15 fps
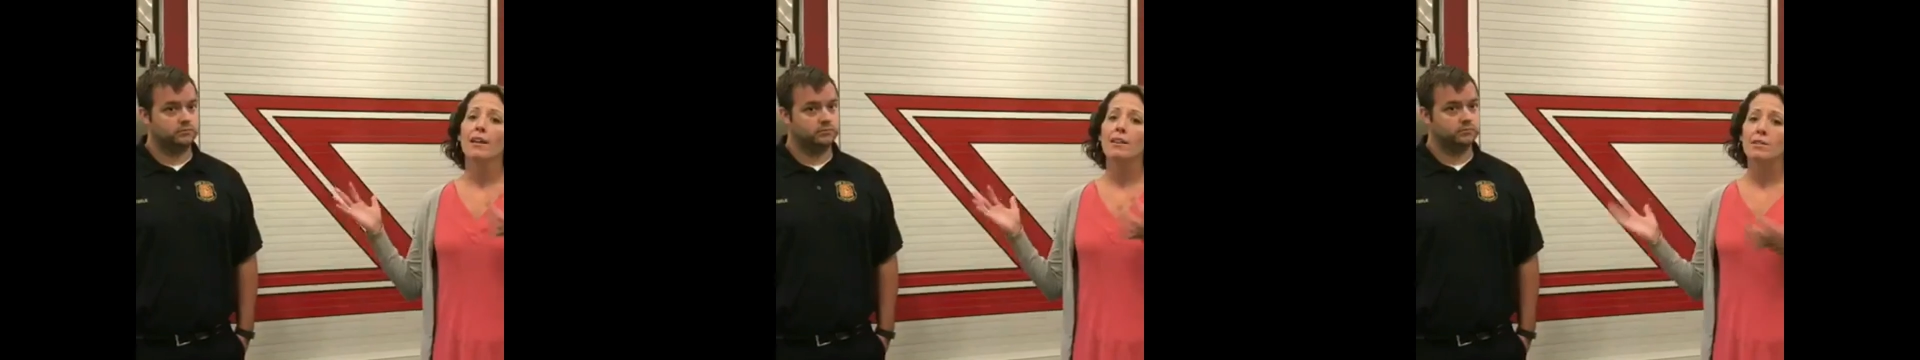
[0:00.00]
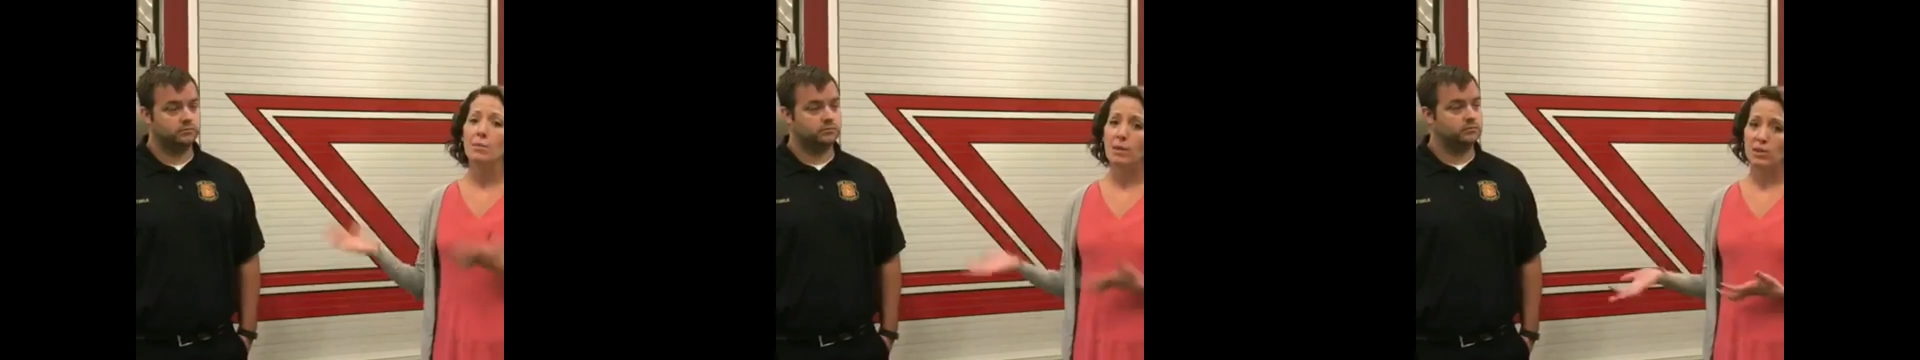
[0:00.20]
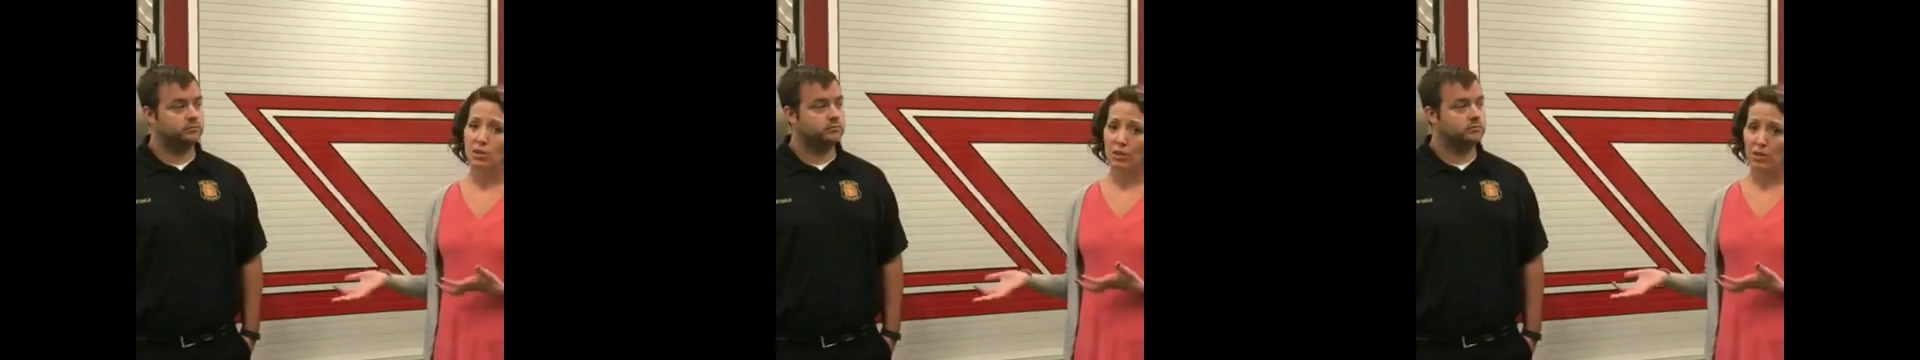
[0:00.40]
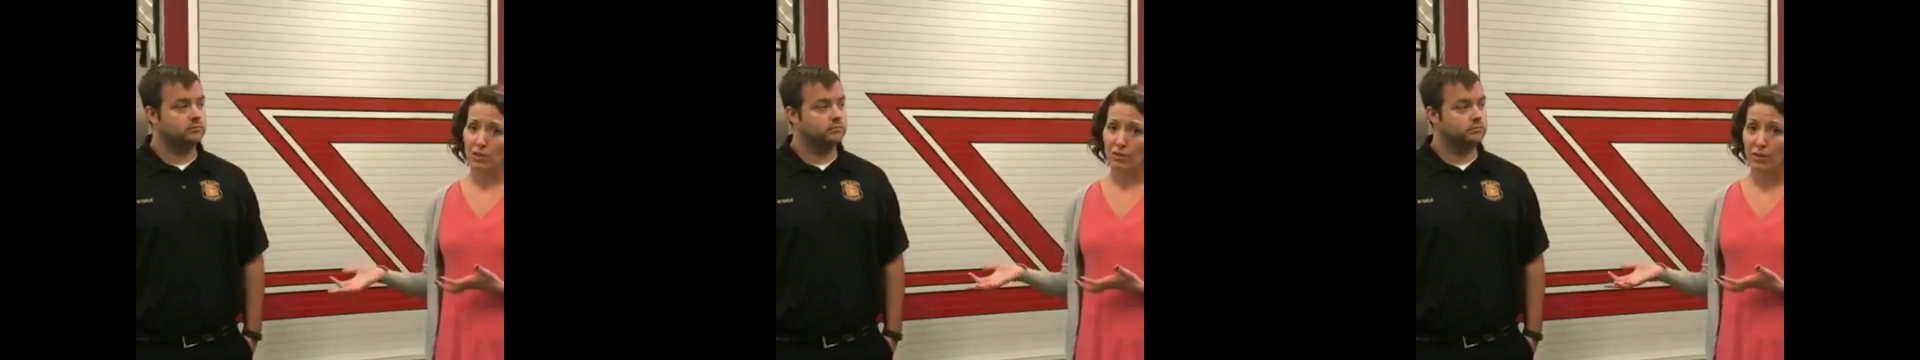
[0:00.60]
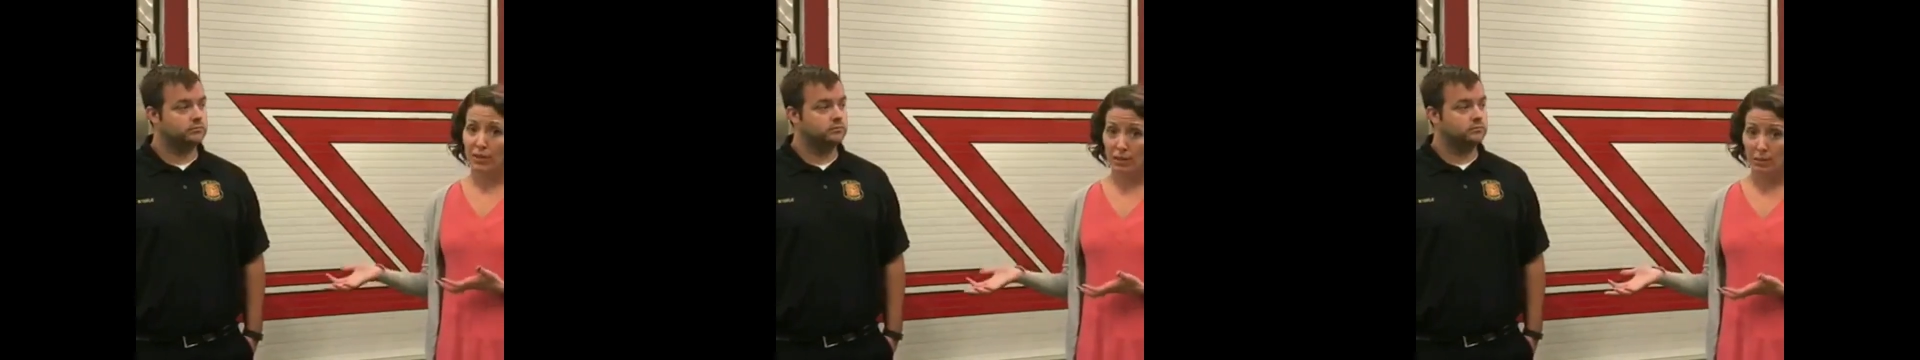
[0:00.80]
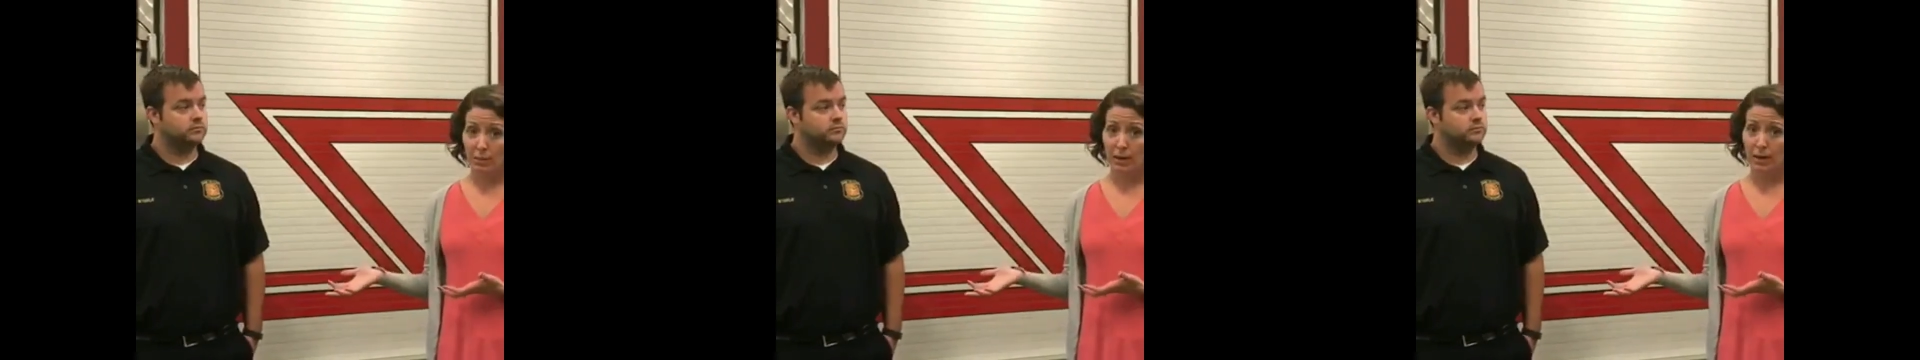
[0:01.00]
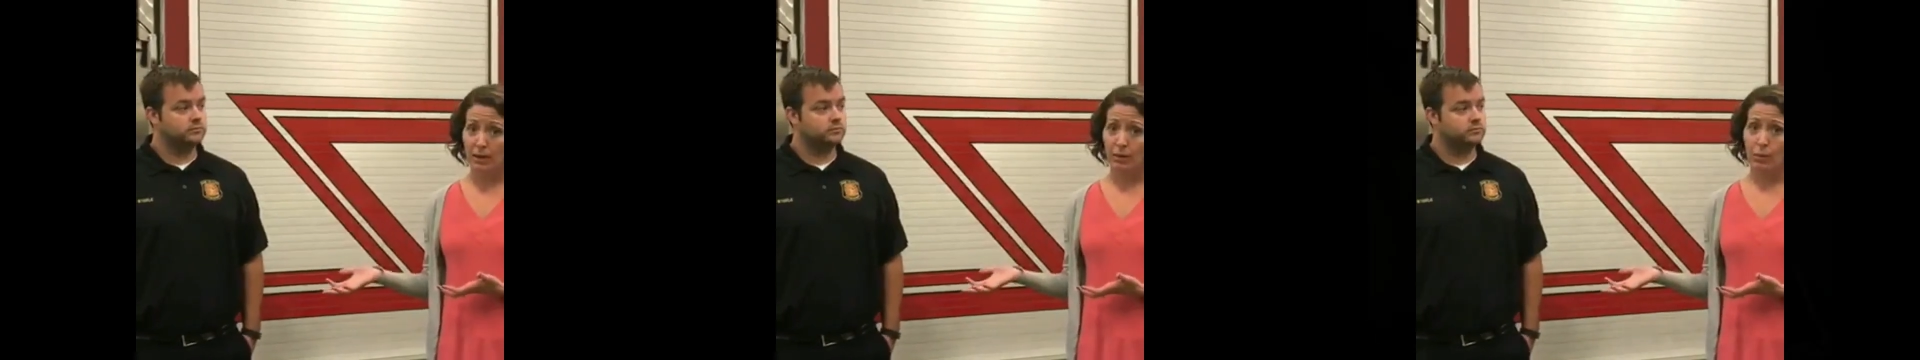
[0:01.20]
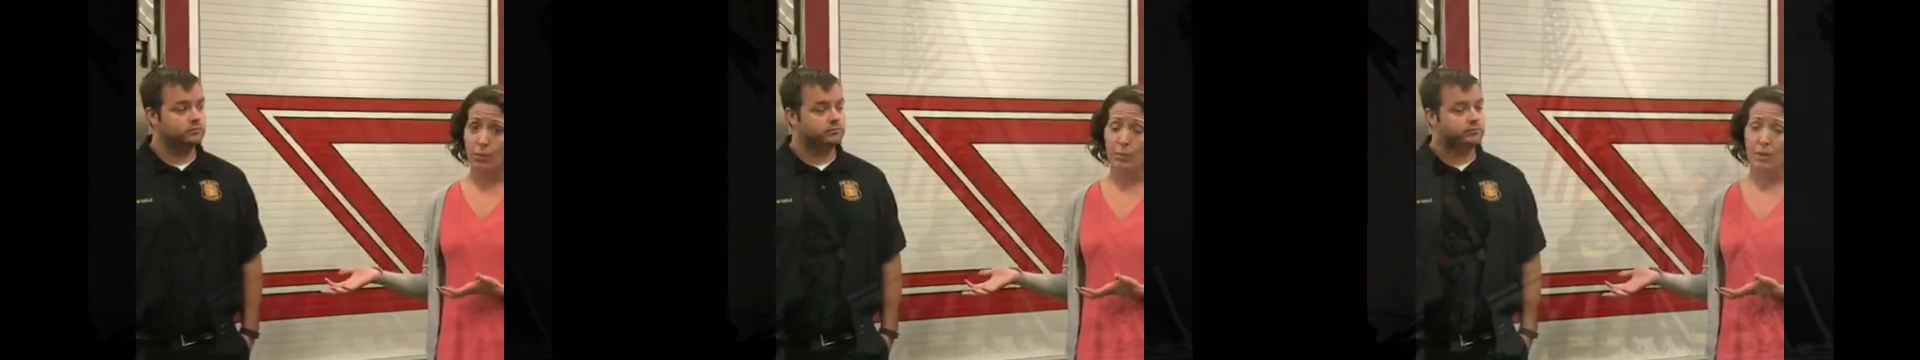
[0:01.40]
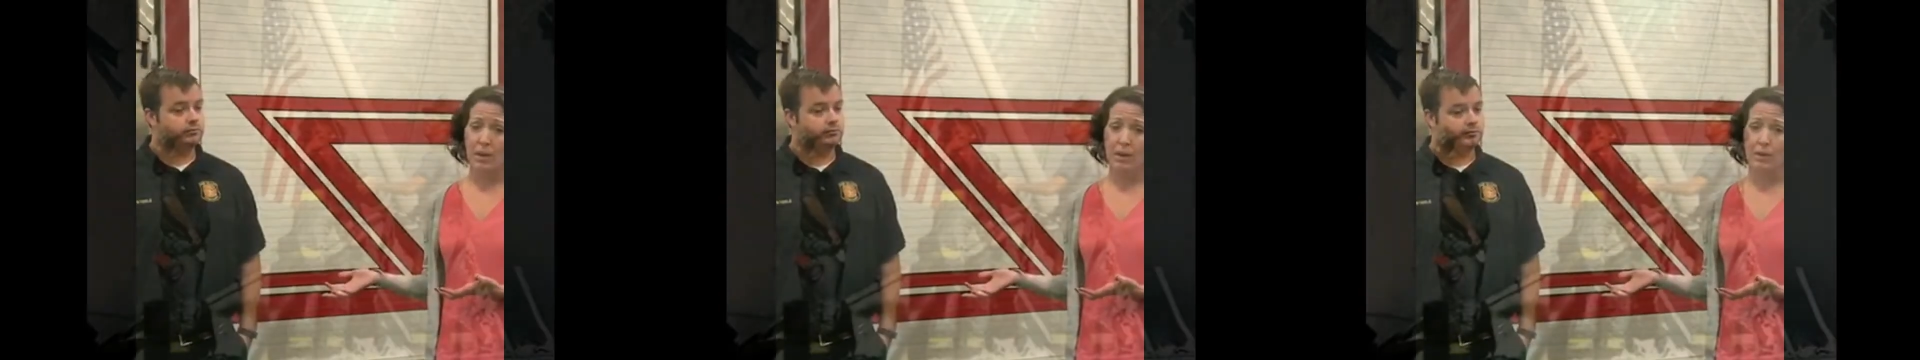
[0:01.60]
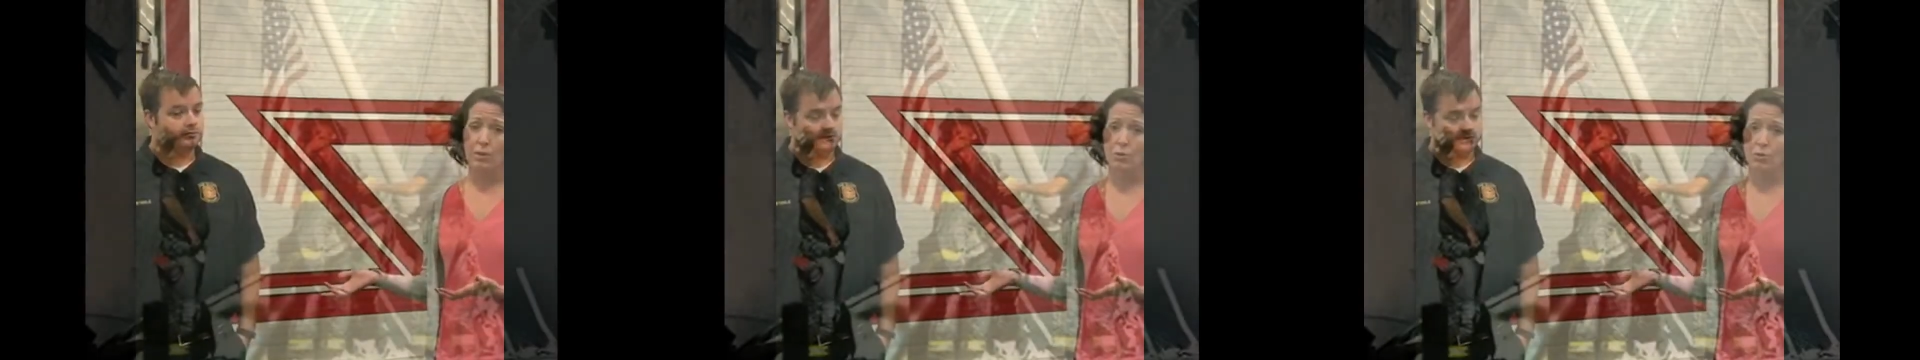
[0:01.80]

Speaker 1: especially the firemen and women